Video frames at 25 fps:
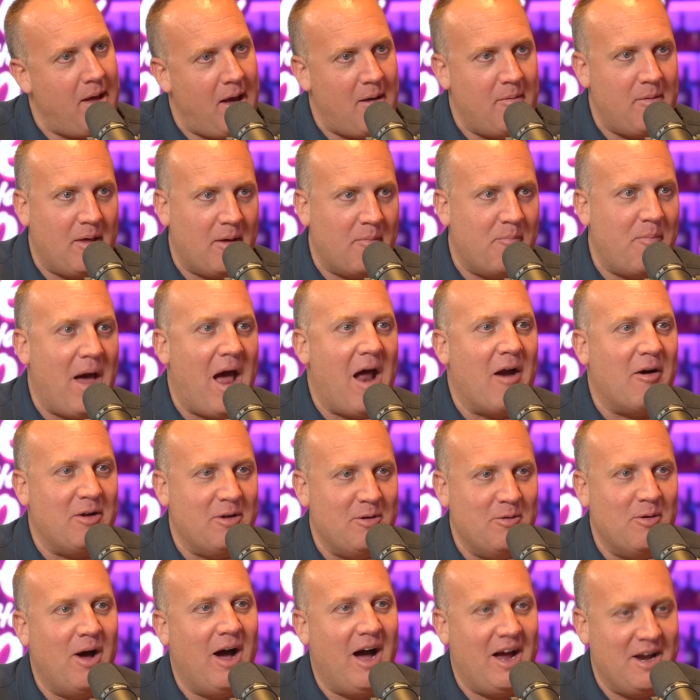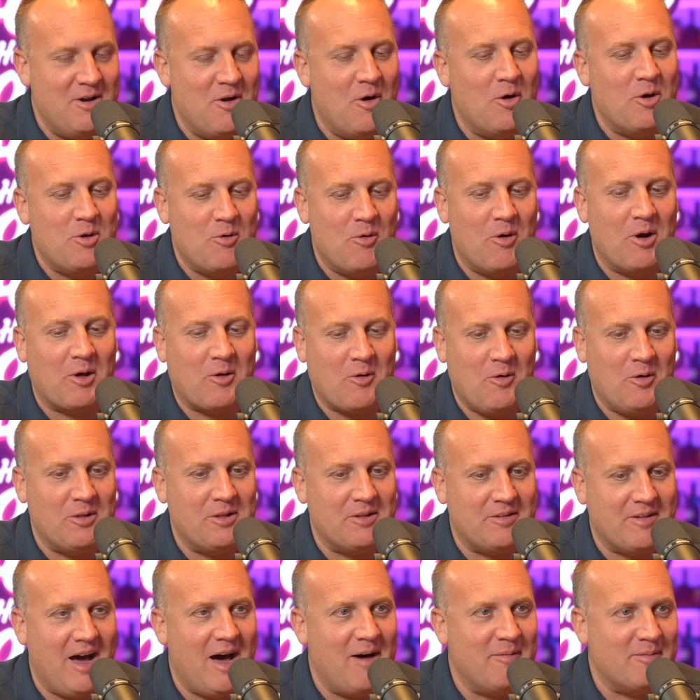I'd be like, Barry, I know you want to call the
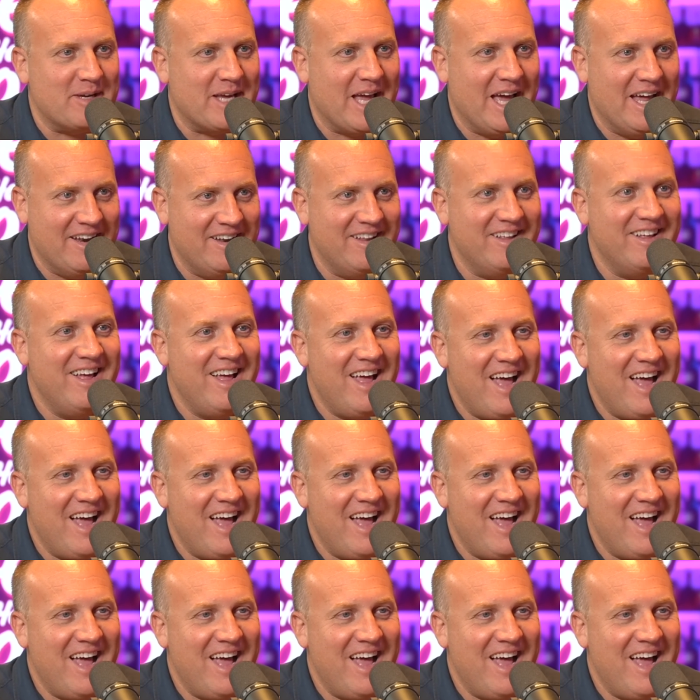top again.